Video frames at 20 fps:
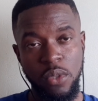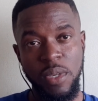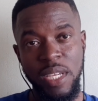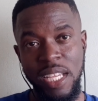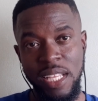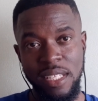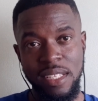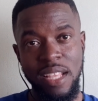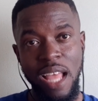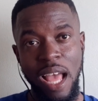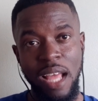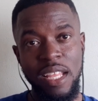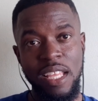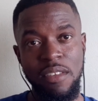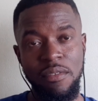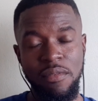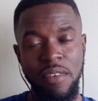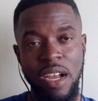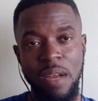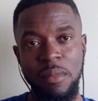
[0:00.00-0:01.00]
in that
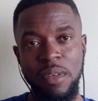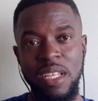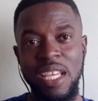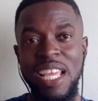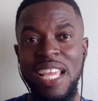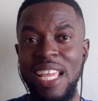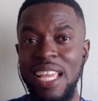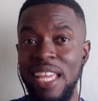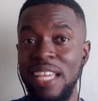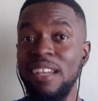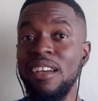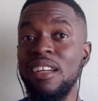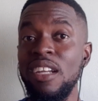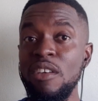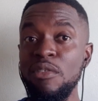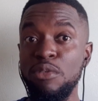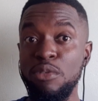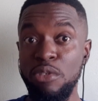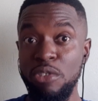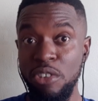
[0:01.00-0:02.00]
environment, it could
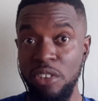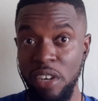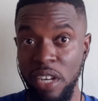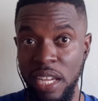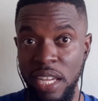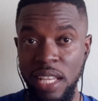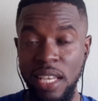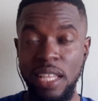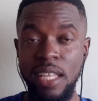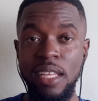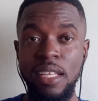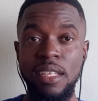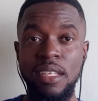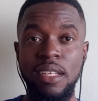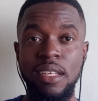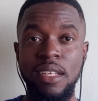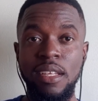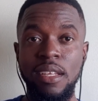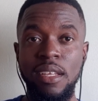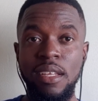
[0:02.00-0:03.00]
have really
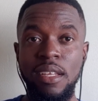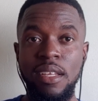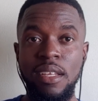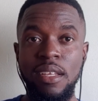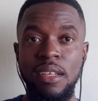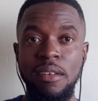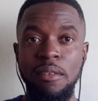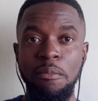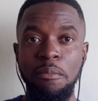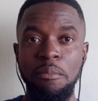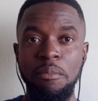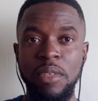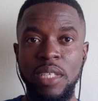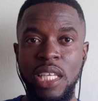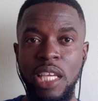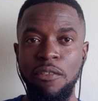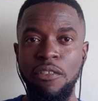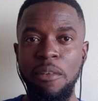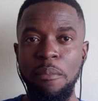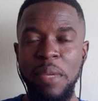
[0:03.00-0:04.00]

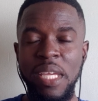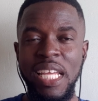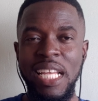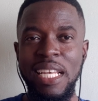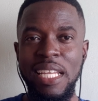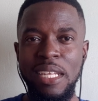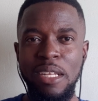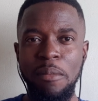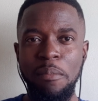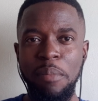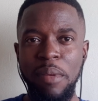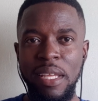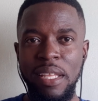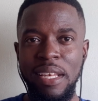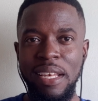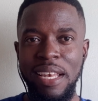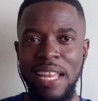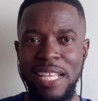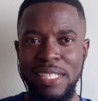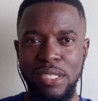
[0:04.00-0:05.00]
given me a little bit
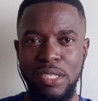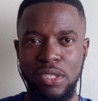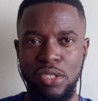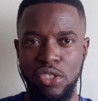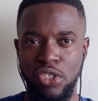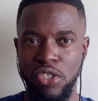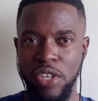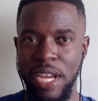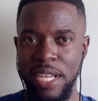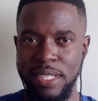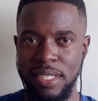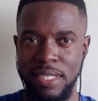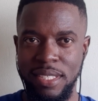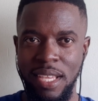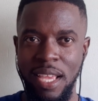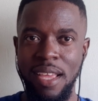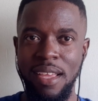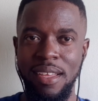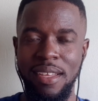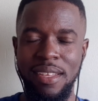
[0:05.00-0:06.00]
less stress.
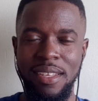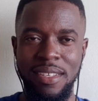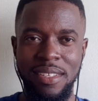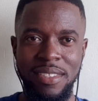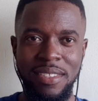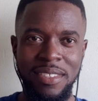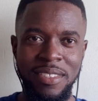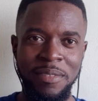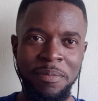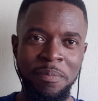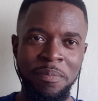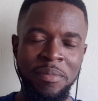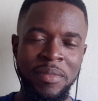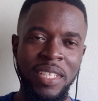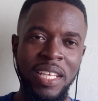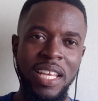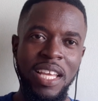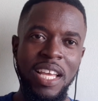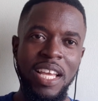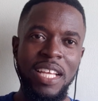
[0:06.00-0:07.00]

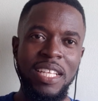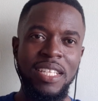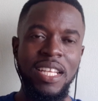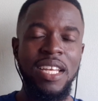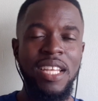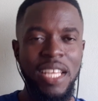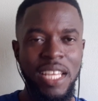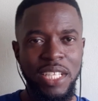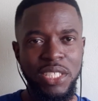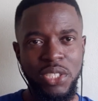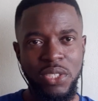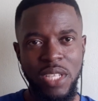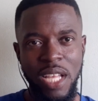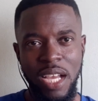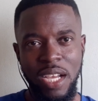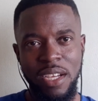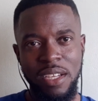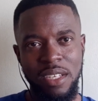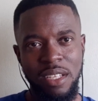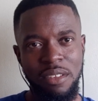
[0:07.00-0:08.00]
Another issue
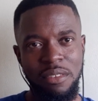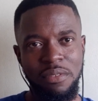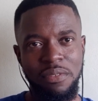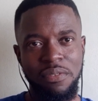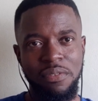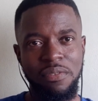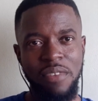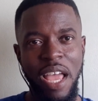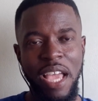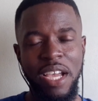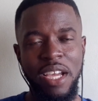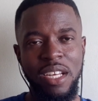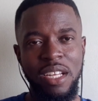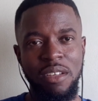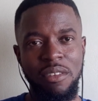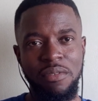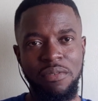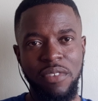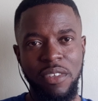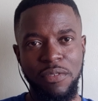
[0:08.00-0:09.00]
that I could
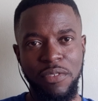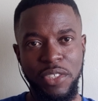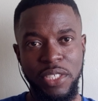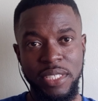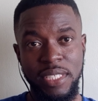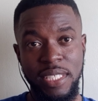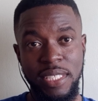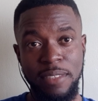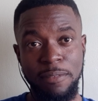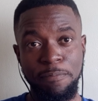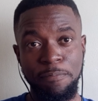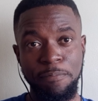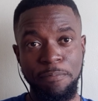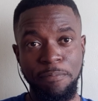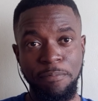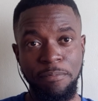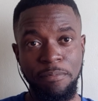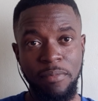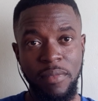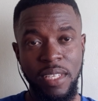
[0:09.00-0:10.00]
have averted
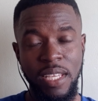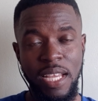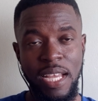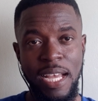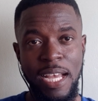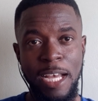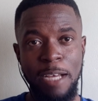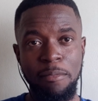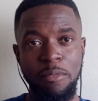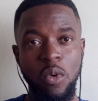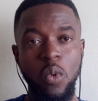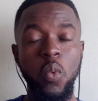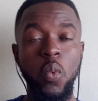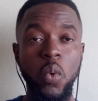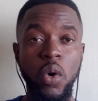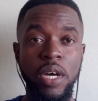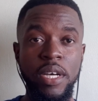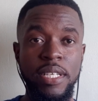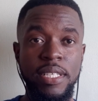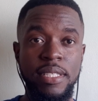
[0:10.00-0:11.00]

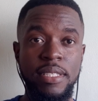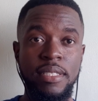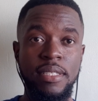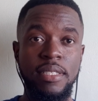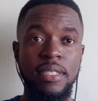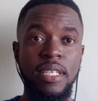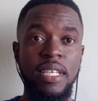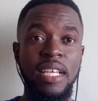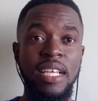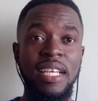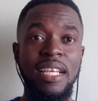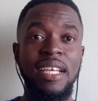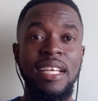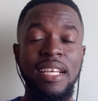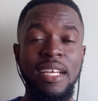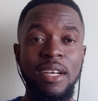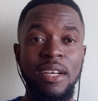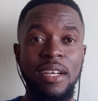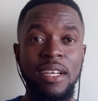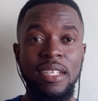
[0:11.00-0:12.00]
was
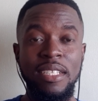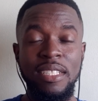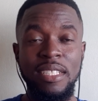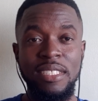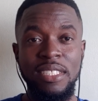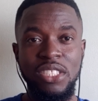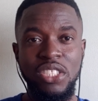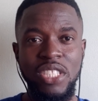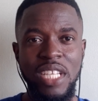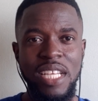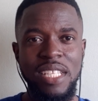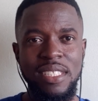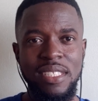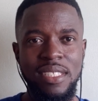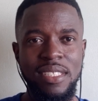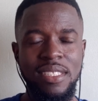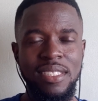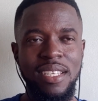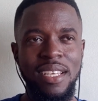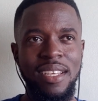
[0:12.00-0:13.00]

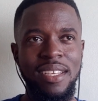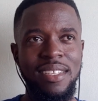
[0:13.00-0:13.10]
just